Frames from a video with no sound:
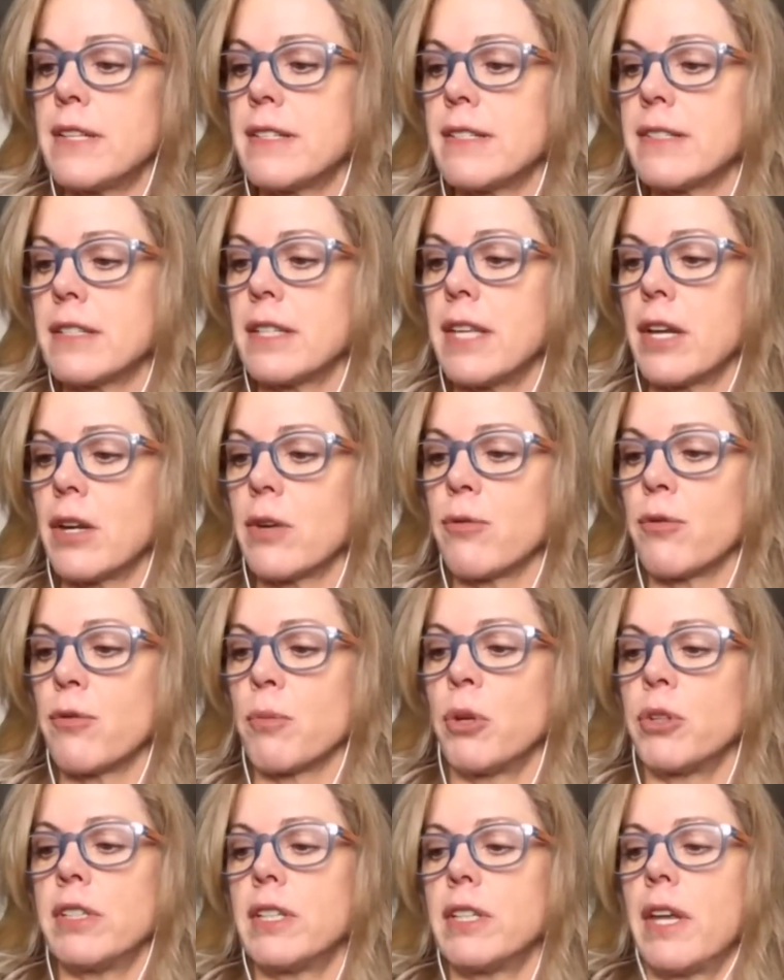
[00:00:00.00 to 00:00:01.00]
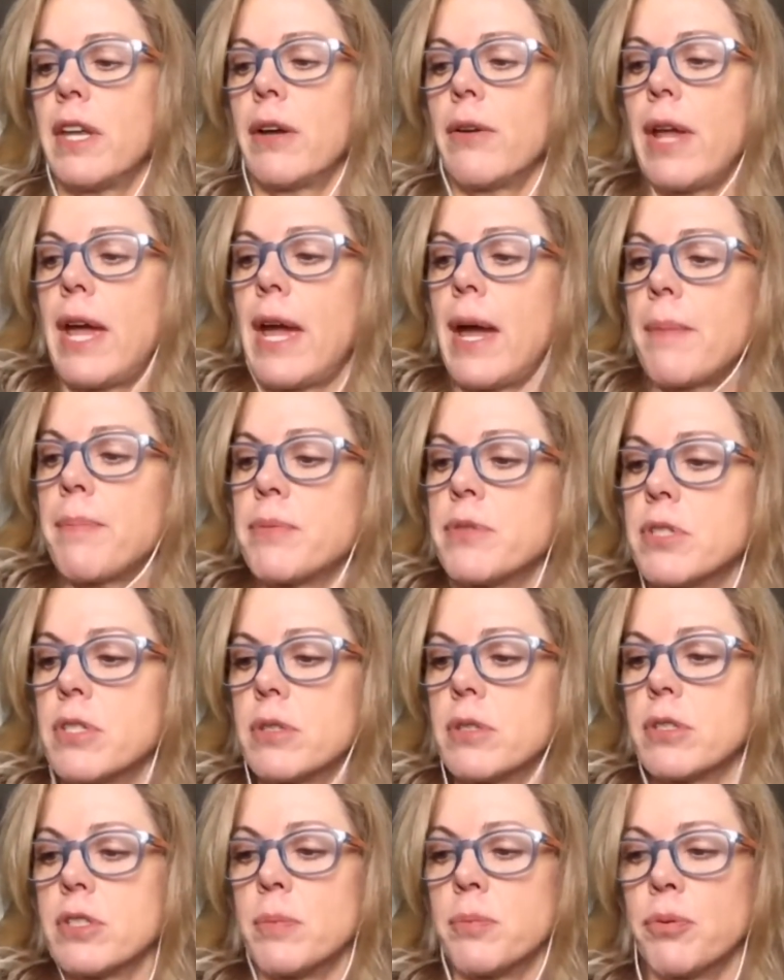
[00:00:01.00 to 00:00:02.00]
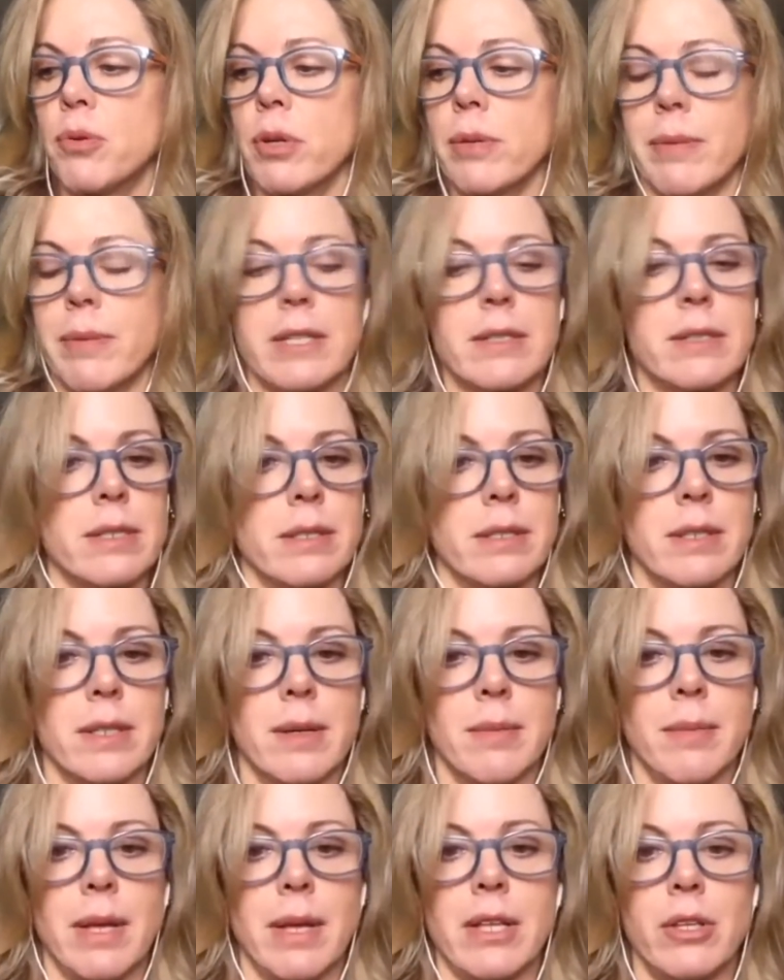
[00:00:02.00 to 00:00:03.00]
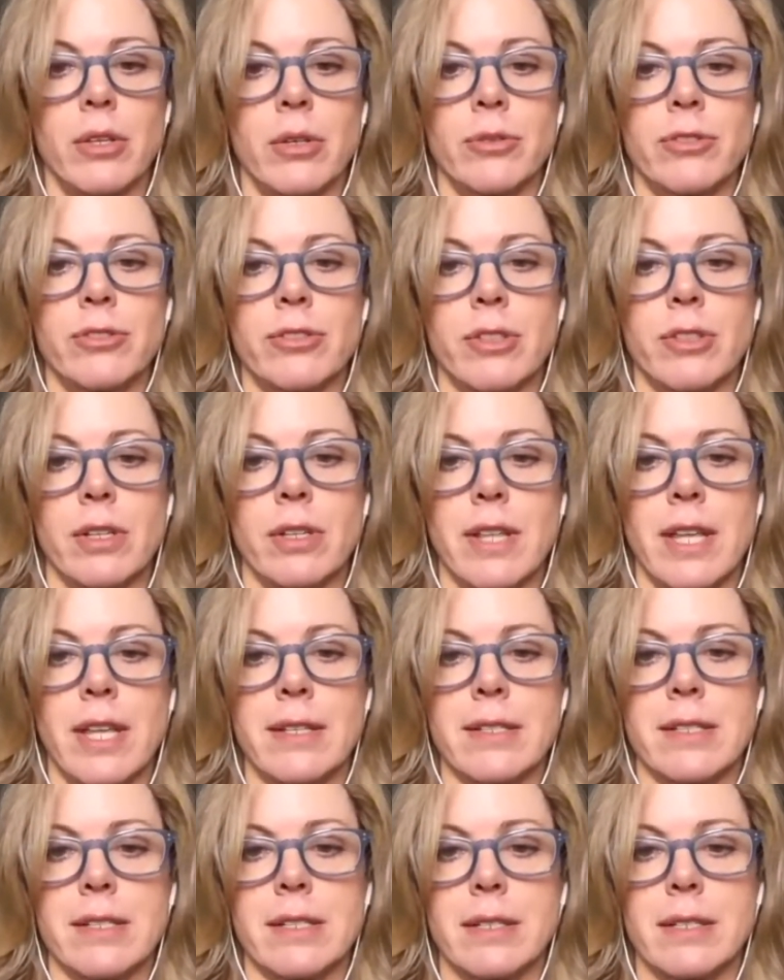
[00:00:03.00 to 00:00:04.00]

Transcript: as a layer for multi-cloud app deployment. Am I close on that?